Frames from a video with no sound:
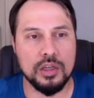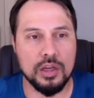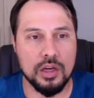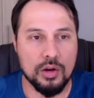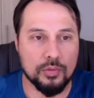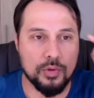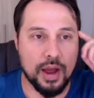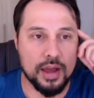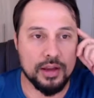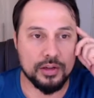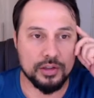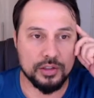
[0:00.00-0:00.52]

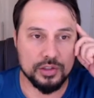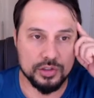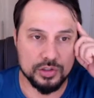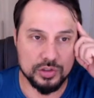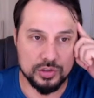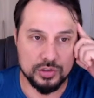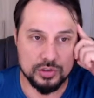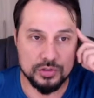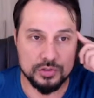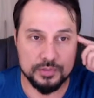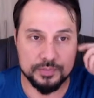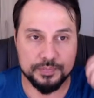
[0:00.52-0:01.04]
writer
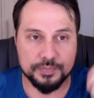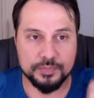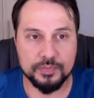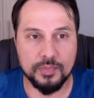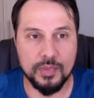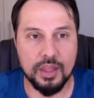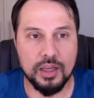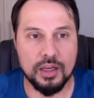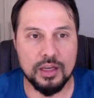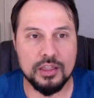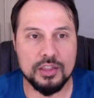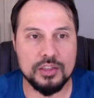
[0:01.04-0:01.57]

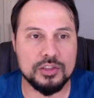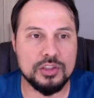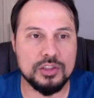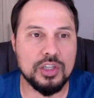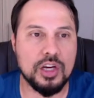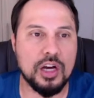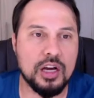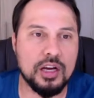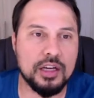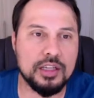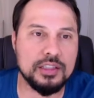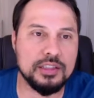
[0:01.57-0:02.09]

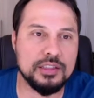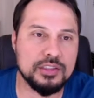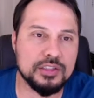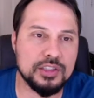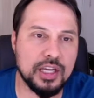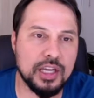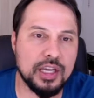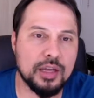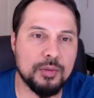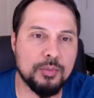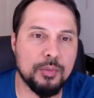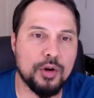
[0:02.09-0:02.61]
John
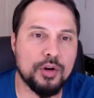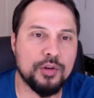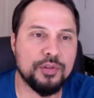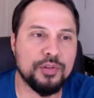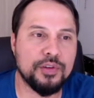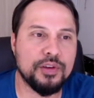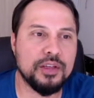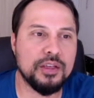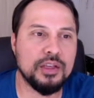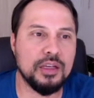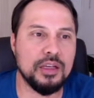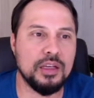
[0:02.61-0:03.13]
J.
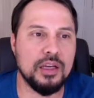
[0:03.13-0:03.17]
Murphy.